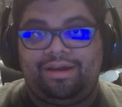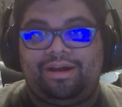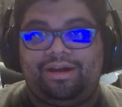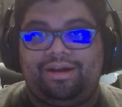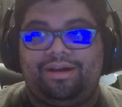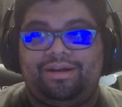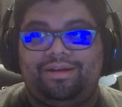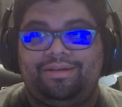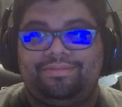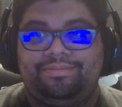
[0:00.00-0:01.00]

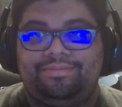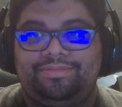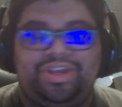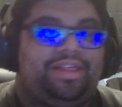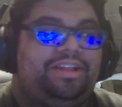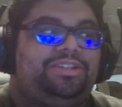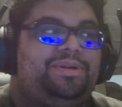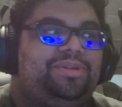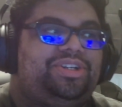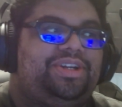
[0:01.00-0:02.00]
So yeah, that's
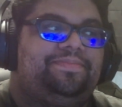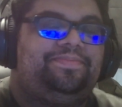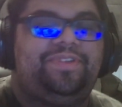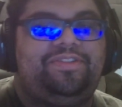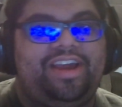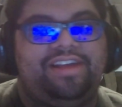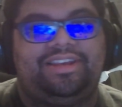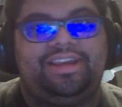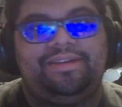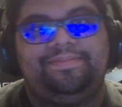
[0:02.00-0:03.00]
pretty much it. If you guys
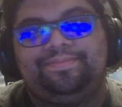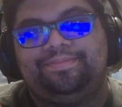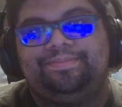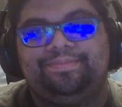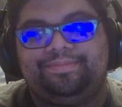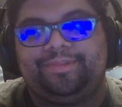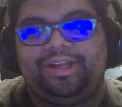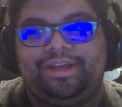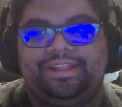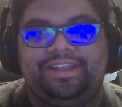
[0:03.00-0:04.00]
like it,
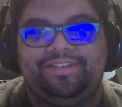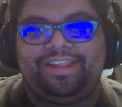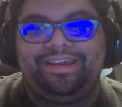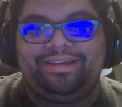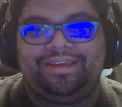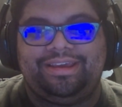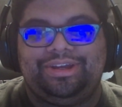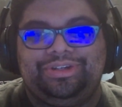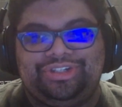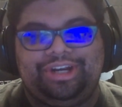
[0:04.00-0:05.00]
leave a like
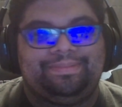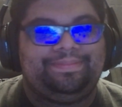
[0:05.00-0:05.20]
and share.